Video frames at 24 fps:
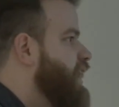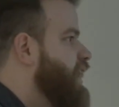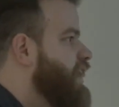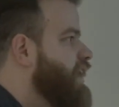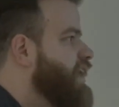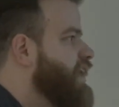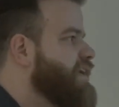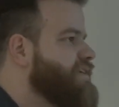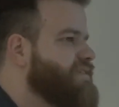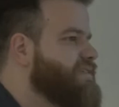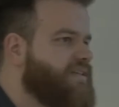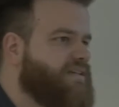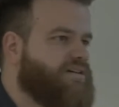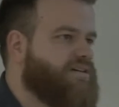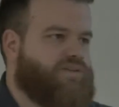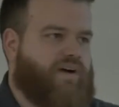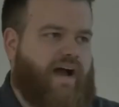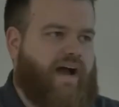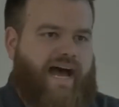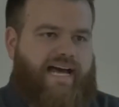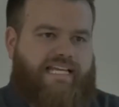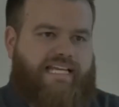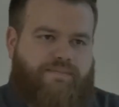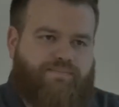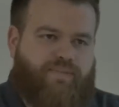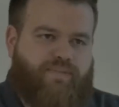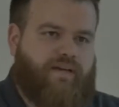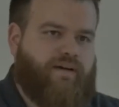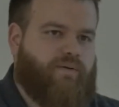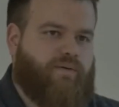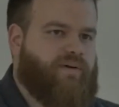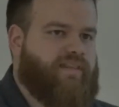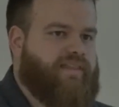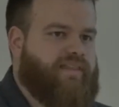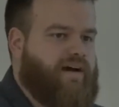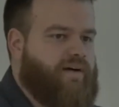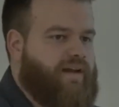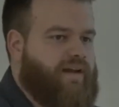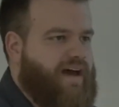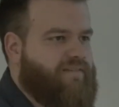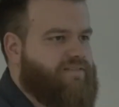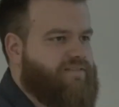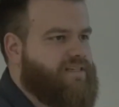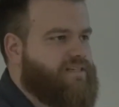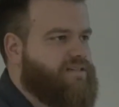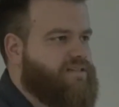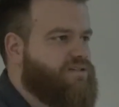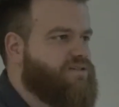easy to grasp without
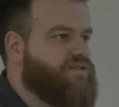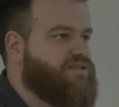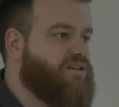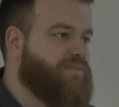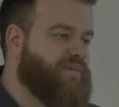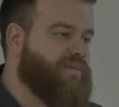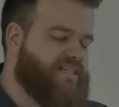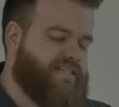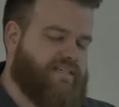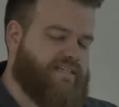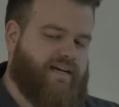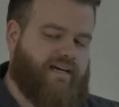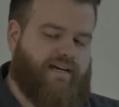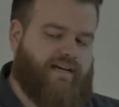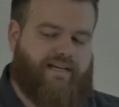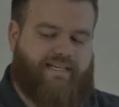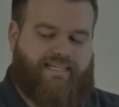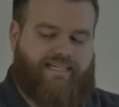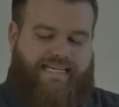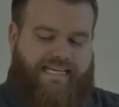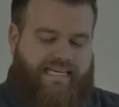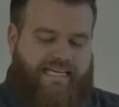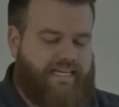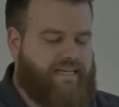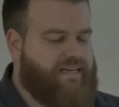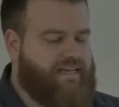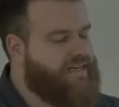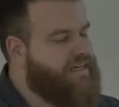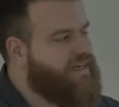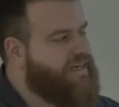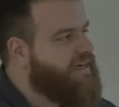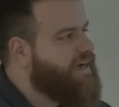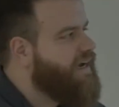having to do too much digging.